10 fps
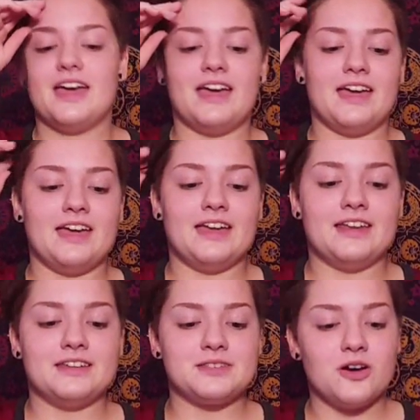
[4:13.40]

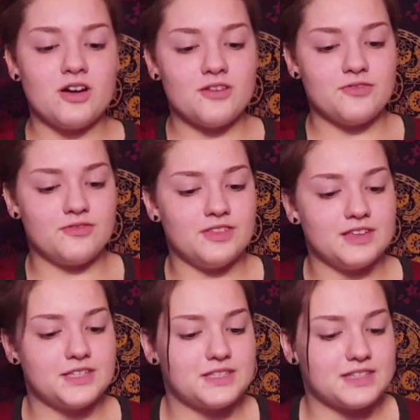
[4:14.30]
And a song off of
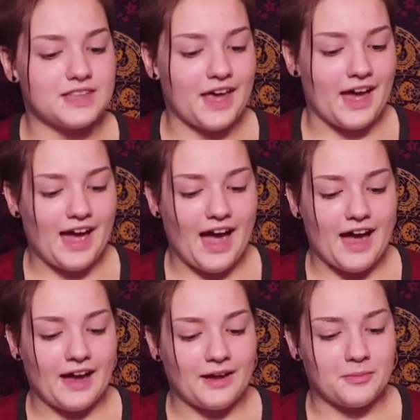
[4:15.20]
this that
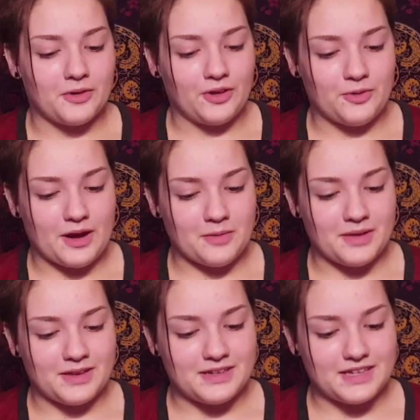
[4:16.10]
I'm going to
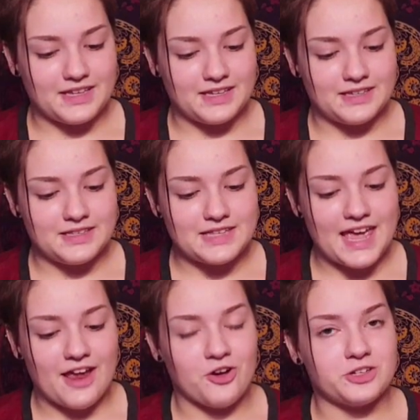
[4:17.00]
recommend is
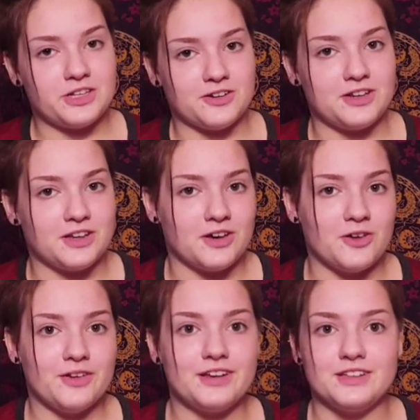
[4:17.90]
Hang On to Your Eco.
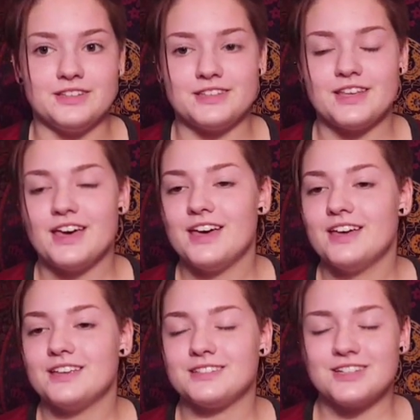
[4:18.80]
It is
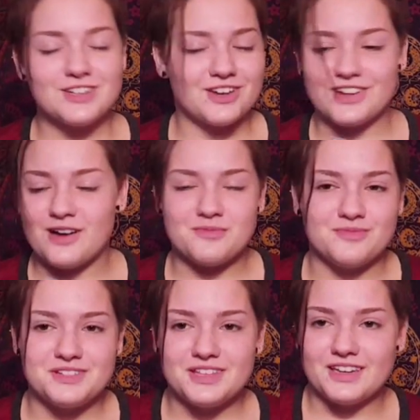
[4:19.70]
such a good album.
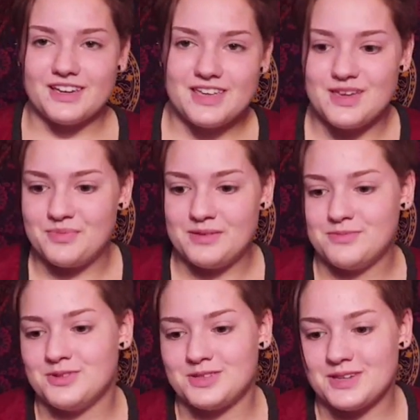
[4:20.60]
It's like hippie
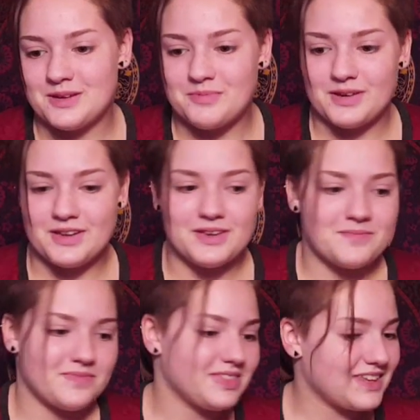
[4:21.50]
music, but
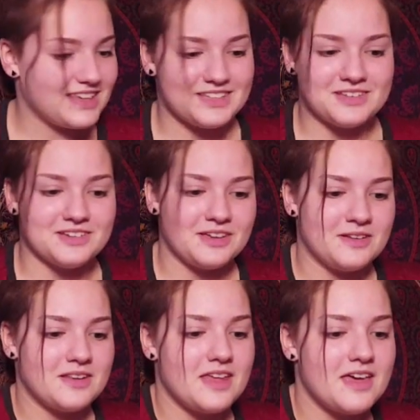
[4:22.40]
it's good.